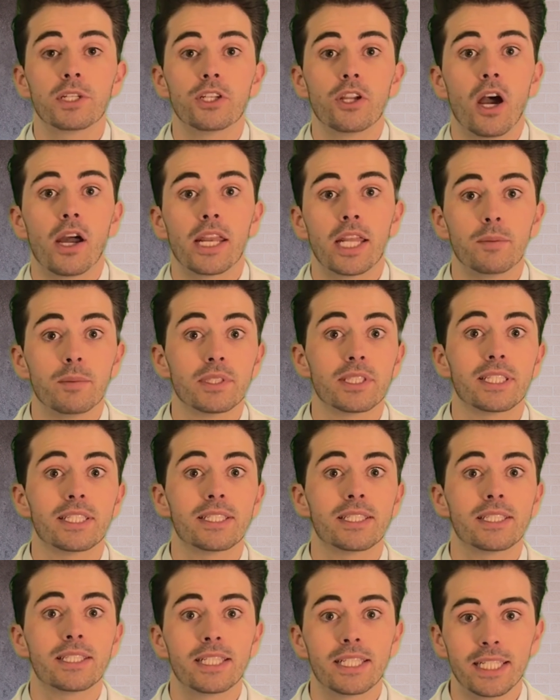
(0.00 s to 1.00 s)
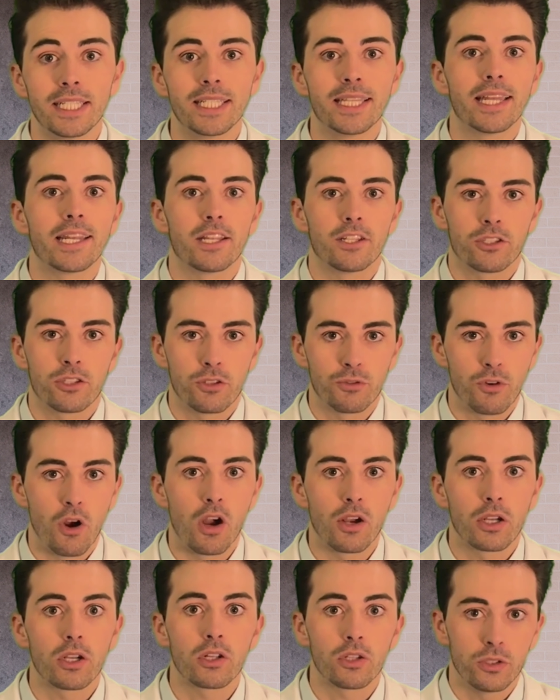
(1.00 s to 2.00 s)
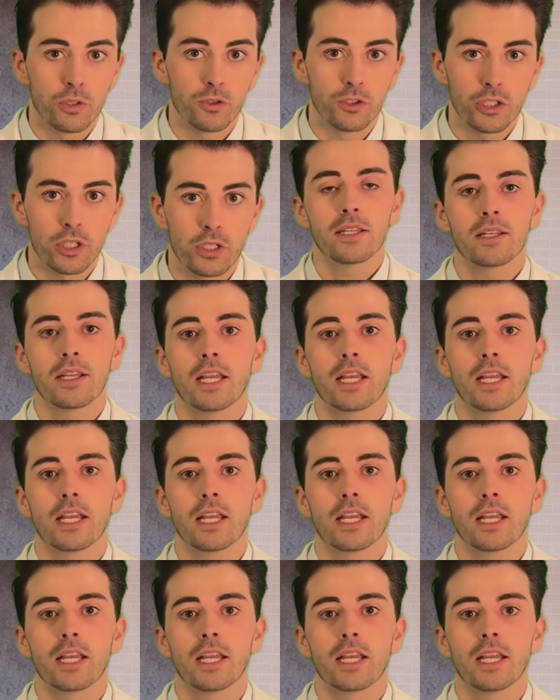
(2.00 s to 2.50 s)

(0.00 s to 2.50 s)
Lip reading: not able to see that it's the wrong occlusion.